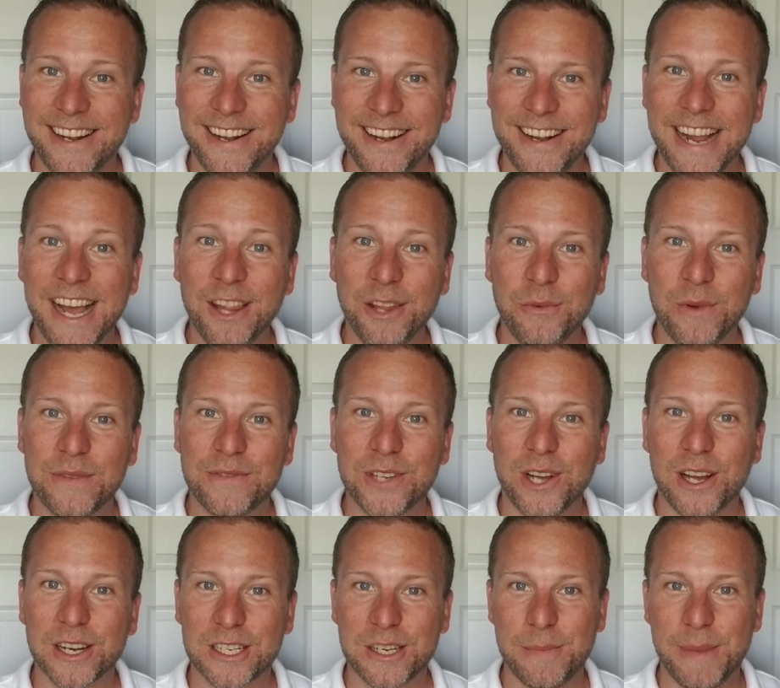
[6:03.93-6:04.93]
Now that we've
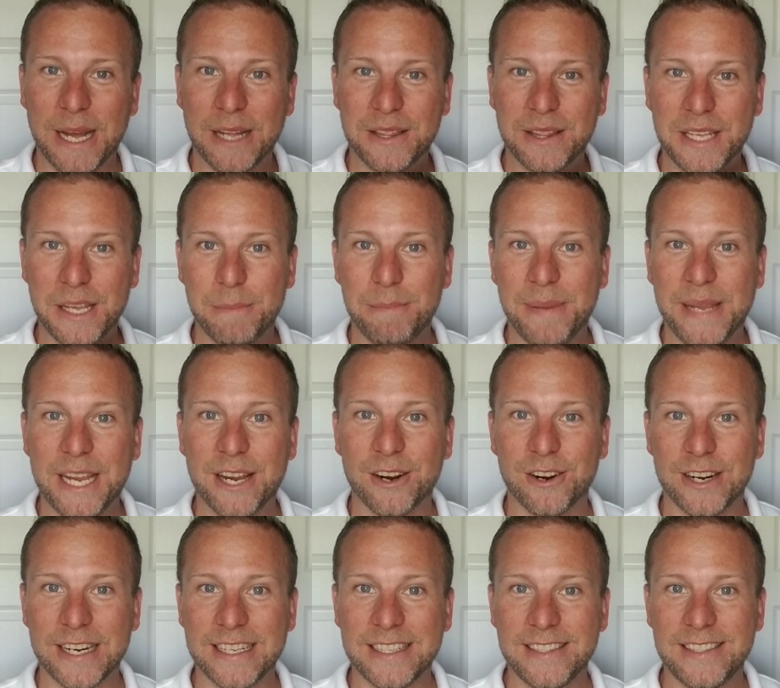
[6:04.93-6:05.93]
talked about the
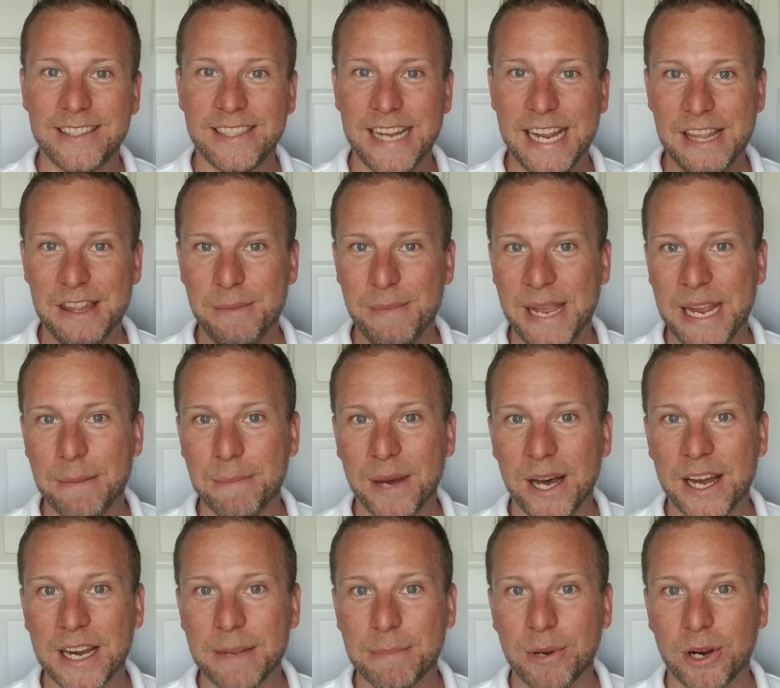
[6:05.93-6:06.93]
appearance and the main
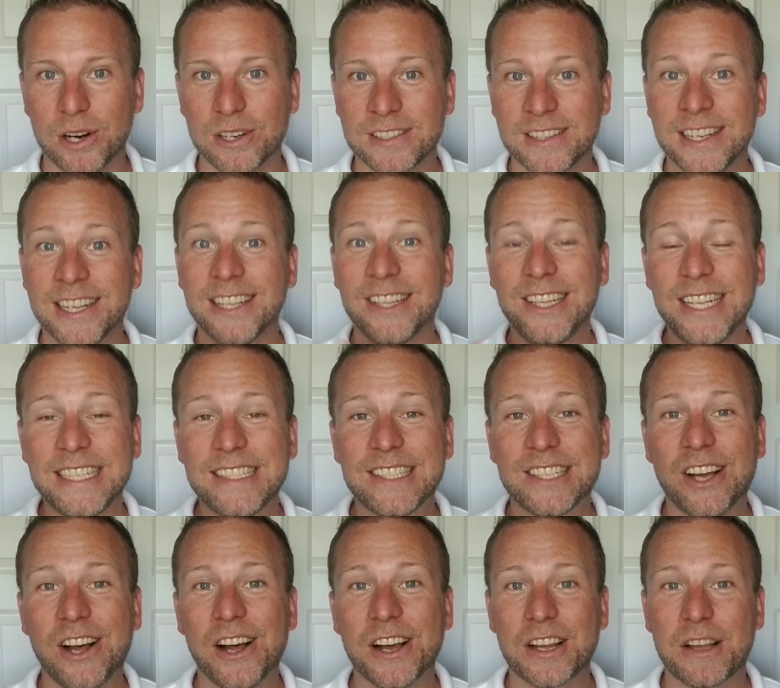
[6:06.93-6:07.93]
body parts, let's
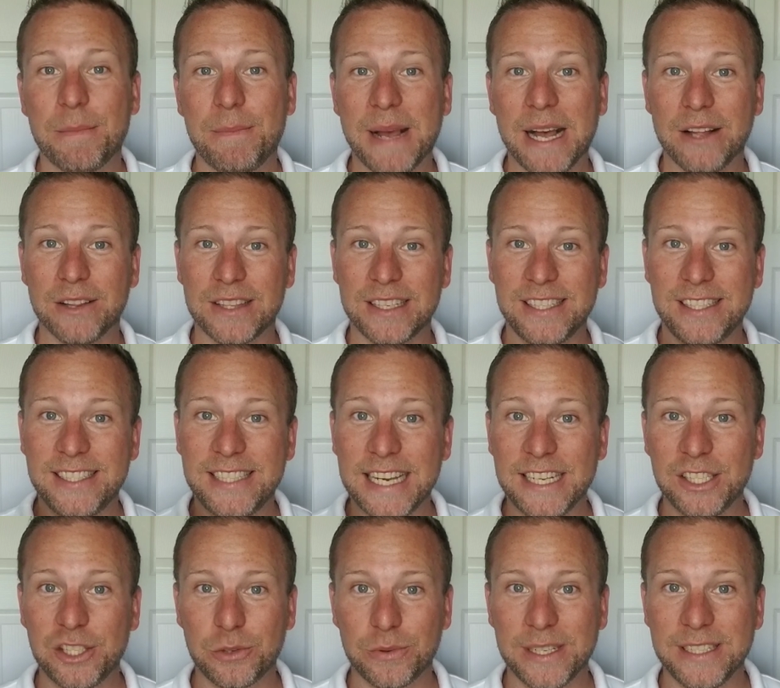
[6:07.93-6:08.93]
talk about the
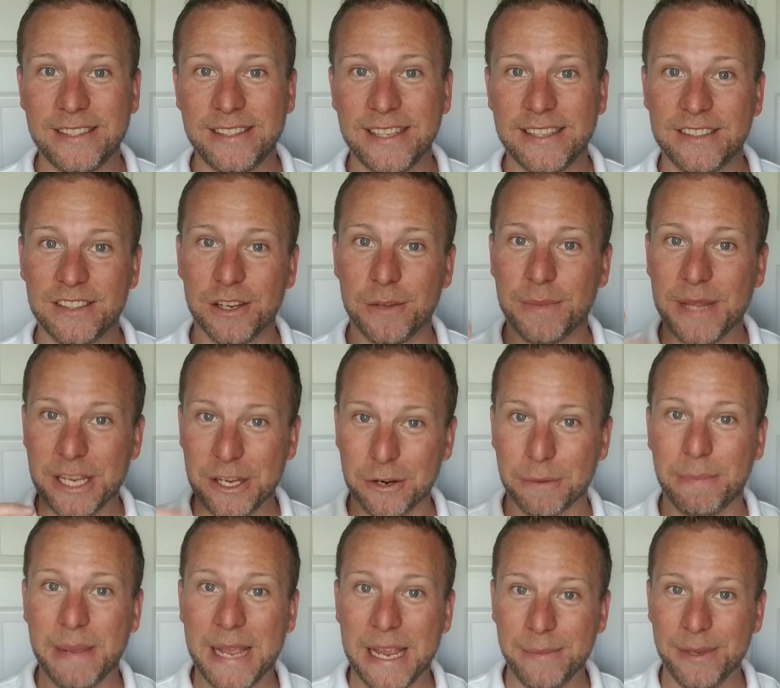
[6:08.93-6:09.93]
sensory system that your
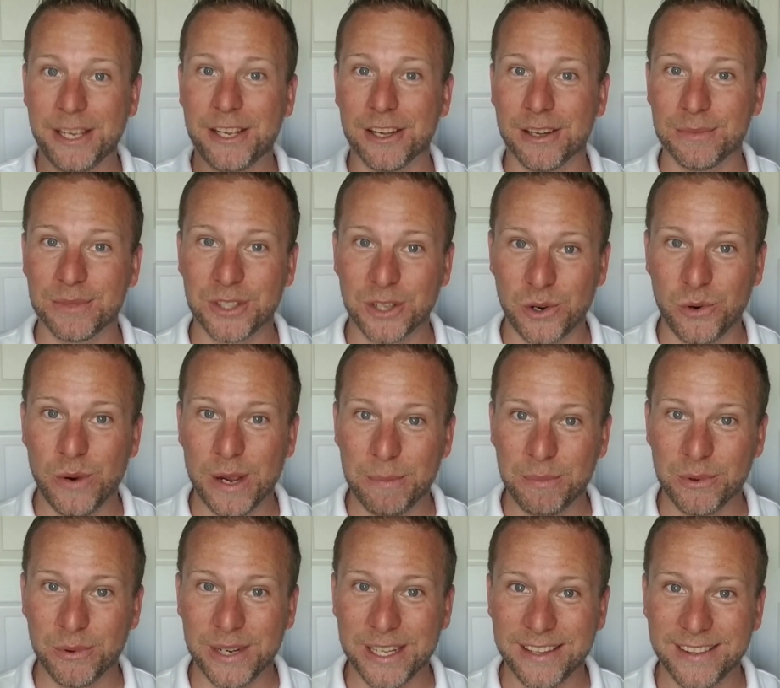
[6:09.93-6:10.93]
baby comes equipped
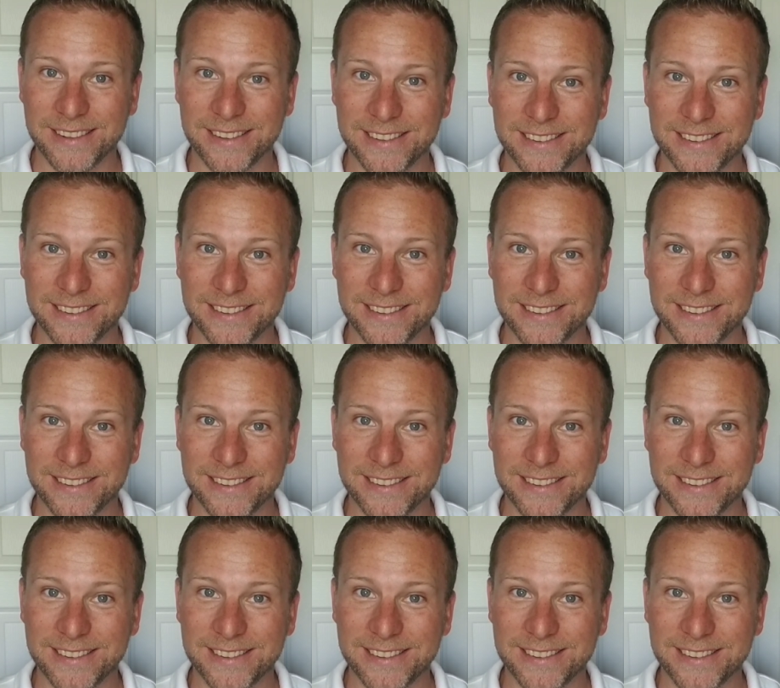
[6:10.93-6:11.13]
with.